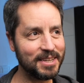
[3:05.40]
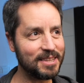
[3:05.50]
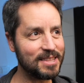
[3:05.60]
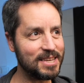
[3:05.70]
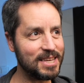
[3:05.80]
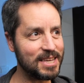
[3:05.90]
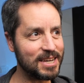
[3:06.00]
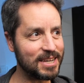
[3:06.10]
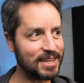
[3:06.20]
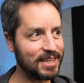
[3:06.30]

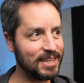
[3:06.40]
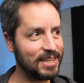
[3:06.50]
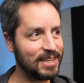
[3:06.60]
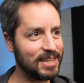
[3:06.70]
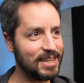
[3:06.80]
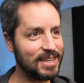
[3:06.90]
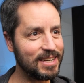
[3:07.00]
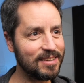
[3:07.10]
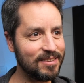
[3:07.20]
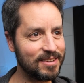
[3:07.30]
the
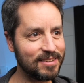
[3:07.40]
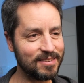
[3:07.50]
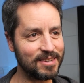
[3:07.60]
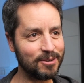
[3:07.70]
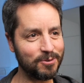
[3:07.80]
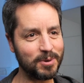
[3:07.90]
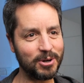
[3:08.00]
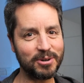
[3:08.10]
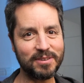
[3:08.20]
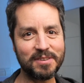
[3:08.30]
distancing from
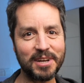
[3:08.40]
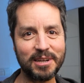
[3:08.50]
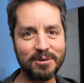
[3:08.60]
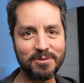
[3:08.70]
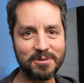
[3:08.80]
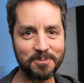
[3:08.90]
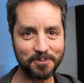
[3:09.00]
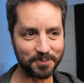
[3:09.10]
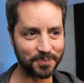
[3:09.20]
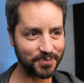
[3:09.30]
ourselves
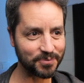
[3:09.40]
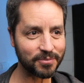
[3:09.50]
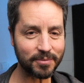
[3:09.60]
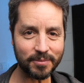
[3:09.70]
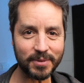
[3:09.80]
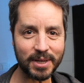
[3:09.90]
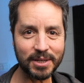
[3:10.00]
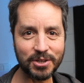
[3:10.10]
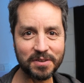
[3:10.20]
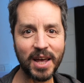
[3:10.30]

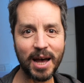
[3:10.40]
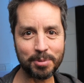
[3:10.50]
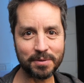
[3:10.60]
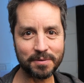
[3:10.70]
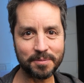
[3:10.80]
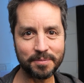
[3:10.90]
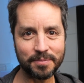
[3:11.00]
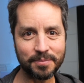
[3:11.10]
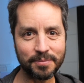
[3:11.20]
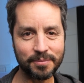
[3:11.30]
just happens.
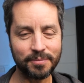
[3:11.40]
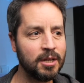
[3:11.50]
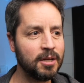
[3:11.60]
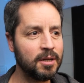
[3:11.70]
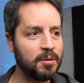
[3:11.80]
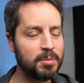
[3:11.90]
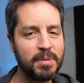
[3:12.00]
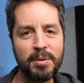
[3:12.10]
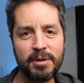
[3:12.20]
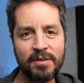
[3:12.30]
But
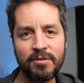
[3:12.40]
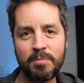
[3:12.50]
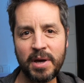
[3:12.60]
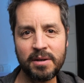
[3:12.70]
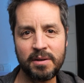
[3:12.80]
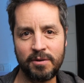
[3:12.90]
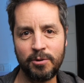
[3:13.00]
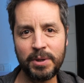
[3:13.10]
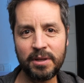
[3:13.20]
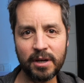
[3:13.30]
maybe it's even meant to
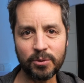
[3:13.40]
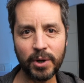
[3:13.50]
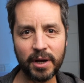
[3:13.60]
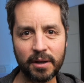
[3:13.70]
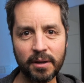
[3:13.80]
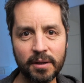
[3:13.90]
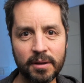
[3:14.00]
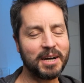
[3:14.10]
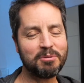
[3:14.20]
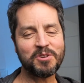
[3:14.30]
be that way.
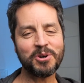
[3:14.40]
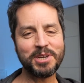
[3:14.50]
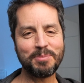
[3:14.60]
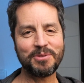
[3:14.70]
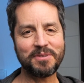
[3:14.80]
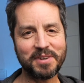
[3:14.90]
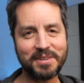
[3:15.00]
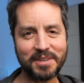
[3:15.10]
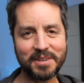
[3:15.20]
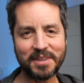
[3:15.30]
I was talking about this
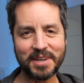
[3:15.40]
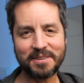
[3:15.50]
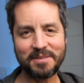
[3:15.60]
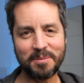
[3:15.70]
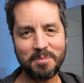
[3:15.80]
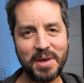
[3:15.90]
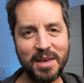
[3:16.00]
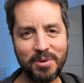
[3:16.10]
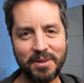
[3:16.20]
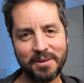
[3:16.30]
idea that
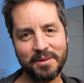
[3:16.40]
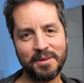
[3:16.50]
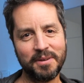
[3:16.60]
maybe